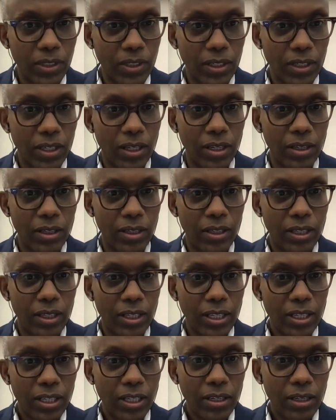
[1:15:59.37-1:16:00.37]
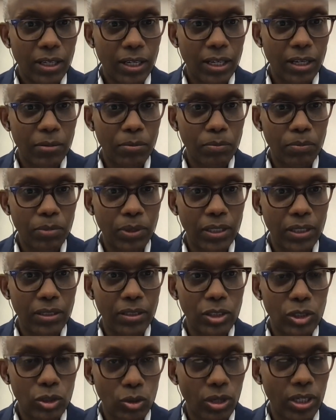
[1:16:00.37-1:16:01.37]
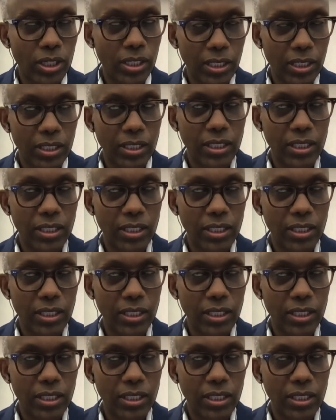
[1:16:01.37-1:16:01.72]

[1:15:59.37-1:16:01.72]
But historically, at